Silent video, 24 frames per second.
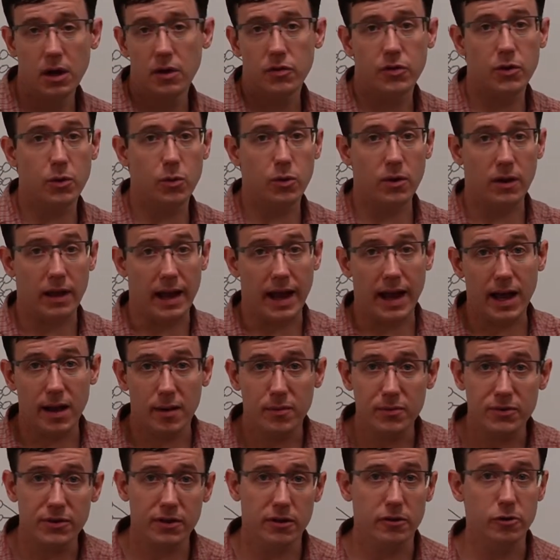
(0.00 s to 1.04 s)
There will
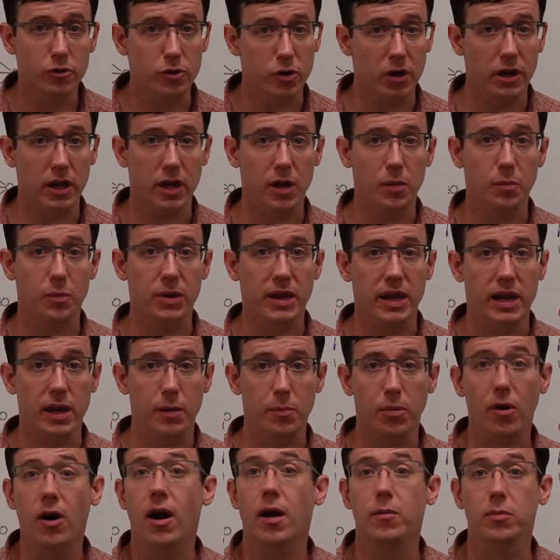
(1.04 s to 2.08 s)
absolutely be
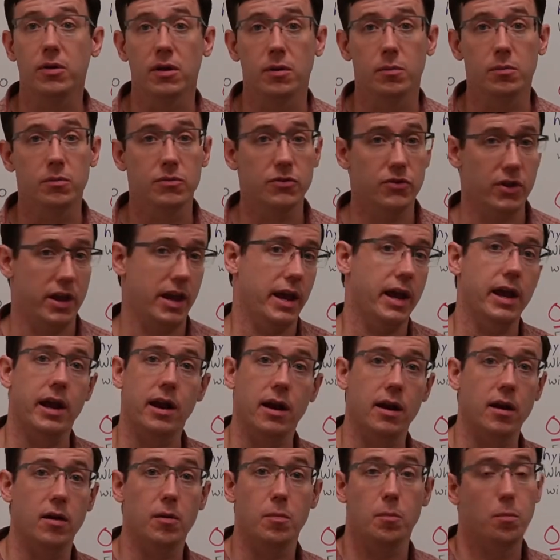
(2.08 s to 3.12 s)
problems
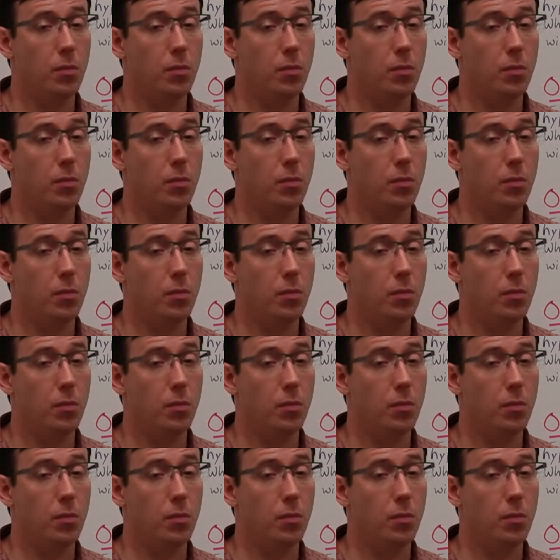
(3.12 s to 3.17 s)
and